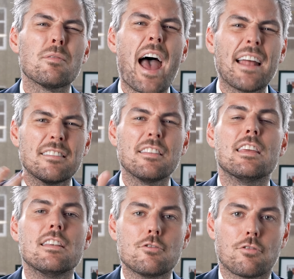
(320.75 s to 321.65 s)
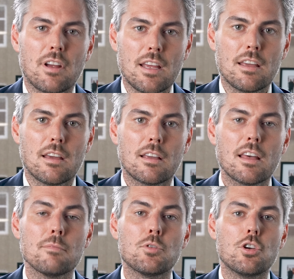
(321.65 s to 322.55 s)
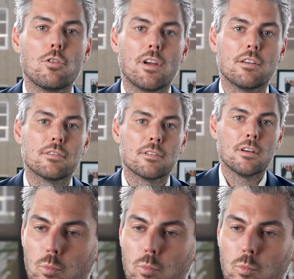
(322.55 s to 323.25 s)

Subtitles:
add to the intrigue, get them curious.